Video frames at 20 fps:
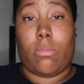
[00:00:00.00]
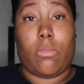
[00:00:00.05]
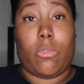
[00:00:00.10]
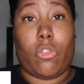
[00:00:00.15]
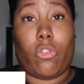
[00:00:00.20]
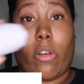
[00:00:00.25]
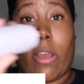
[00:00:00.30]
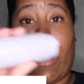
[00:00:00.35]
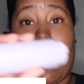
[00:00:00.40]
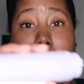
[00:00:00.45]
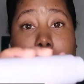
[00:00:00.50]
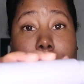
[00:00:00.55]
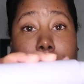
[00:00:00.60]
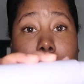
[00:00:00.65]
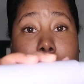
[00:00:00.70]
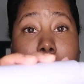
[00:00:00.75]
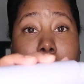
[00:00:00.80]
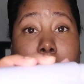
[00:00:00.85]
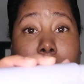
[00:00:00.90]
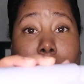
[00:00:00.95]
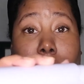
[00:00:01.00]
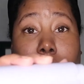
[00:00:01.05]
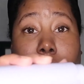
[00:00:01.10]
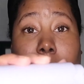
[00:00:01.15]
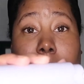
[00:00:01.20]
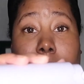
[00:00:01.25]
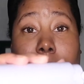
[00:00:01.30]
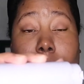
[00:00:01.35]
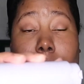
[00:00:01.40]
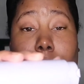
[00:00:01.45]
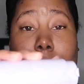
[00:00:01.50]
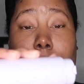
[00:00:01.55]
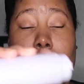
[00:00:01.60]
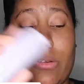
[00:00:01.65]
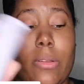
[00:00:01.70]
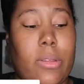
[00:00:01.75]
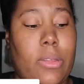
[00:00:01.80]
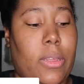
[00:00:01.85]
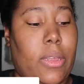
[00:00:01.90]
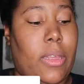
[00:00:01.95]
Trying the Hydrovisor,
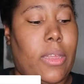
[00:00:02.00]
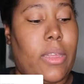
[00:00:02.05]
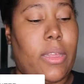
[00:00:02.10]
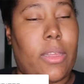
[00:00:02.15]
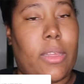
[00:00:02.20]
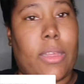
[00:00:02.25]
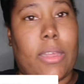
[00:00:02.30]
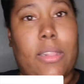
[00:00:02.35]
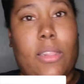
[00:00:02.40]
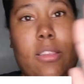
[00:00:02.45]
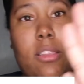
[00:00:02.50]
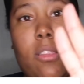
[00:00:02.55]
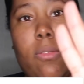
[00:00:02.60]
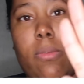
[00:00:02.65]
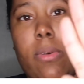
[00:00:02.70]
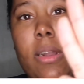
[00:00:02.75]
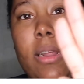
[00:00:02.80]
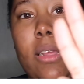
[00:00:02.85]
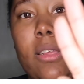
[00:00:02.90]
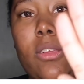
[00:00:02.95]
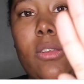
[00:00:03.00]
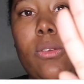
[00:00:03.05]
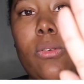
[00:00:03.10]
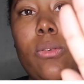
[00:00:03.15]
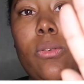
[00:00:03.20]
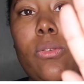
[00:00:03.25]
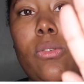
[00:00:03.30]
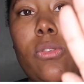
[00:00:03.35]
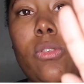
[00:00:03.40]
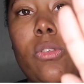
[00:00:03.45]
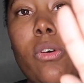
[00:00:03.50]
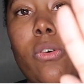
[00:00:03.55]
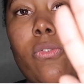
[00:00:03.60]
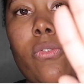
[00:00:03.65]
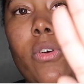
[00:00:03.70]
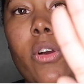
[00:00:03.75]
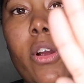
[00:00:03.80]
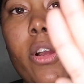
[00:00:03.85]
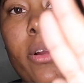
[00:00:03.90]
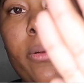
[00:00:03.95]
and this is what I use so
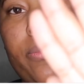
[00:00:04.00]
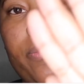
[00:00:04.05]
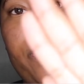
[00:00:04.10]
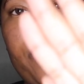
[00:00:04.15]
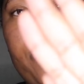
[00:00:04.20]
far.